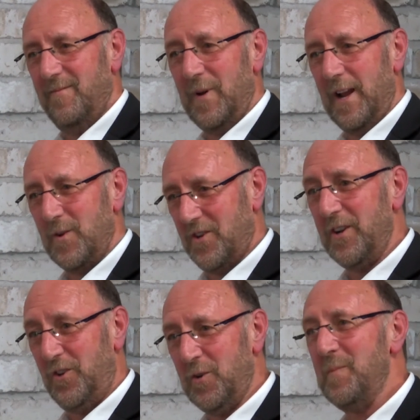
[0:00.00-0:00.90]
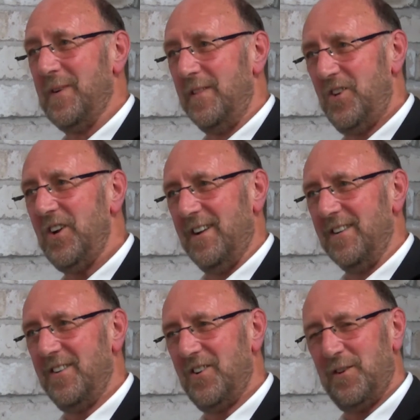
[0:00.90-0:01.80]
well, I was going to jump at the
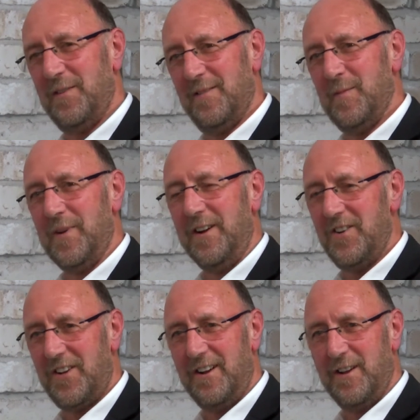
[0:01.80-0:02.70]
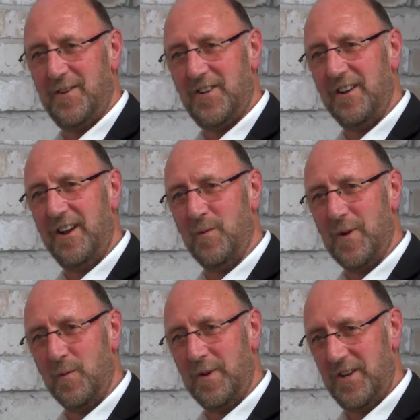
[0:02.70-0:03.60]
chance, but instead of saying,
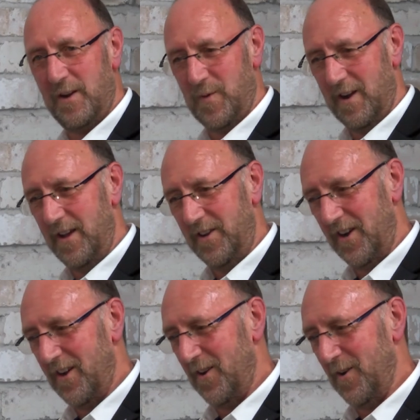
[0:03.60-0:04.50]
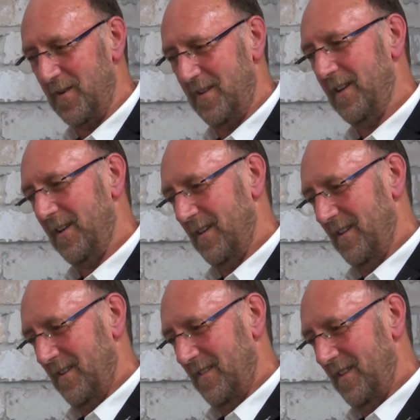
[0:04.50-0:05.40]
well, we said we'd let you go,
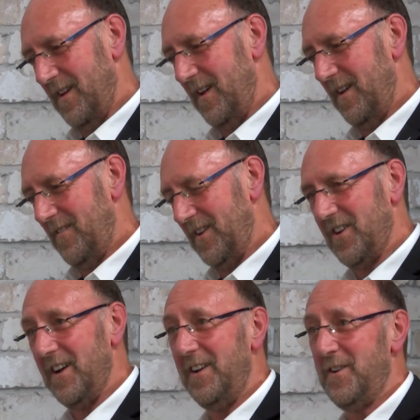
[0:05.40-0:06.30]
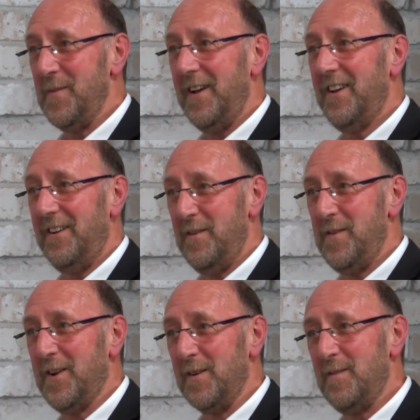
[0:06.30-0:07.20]
they decided to make it
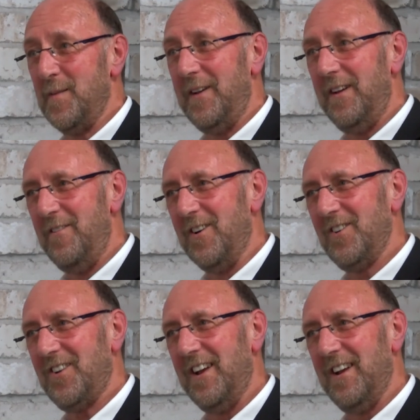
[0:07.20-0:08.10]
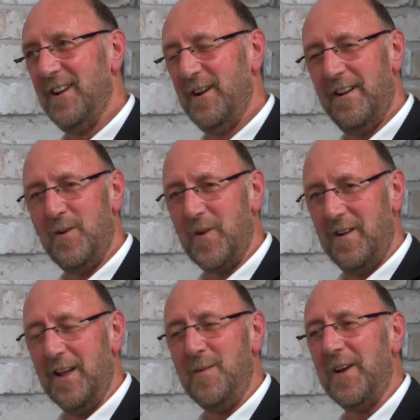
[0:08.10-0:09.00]
difficult for me in Rochdale, and they
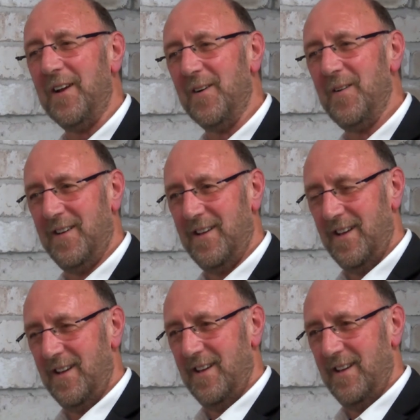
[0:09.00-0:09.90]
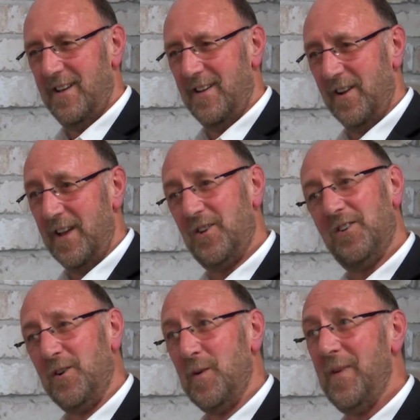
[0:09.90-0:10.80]
wouldn't let me go
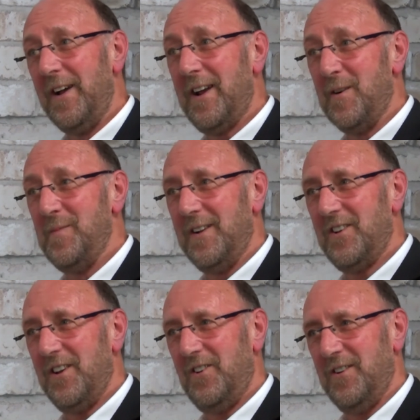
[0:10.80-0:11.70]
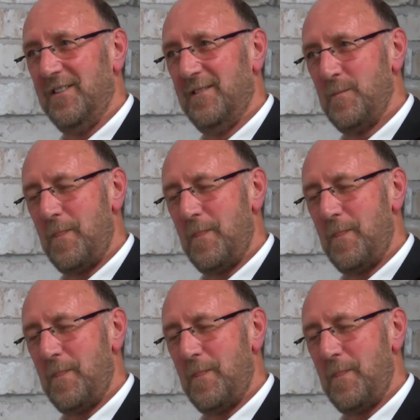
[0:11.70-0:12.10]
unless Hull paid compensation.